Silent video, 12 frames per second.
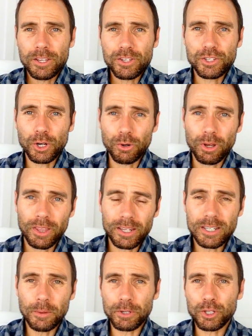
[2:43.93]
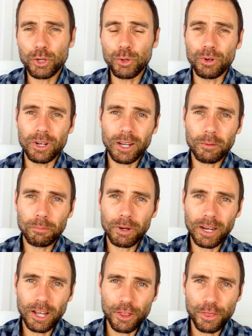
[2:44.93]
So that's number 2.
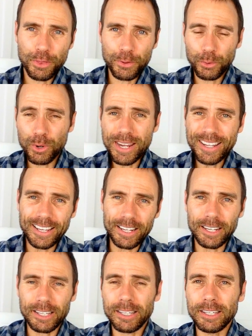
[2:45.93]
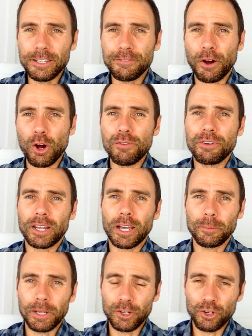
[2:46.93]
Number 3 inner key for
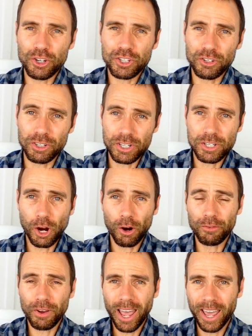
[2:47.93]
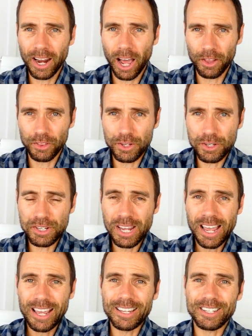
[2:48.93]
overcoming inertia in yourself and others
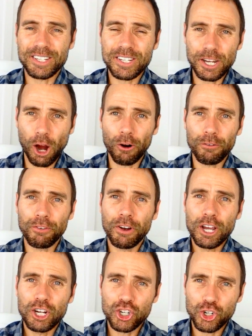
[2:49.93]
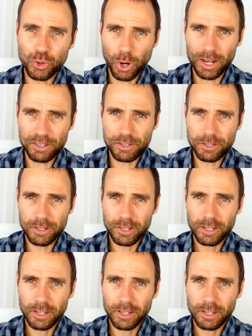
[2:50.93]
is self-trust.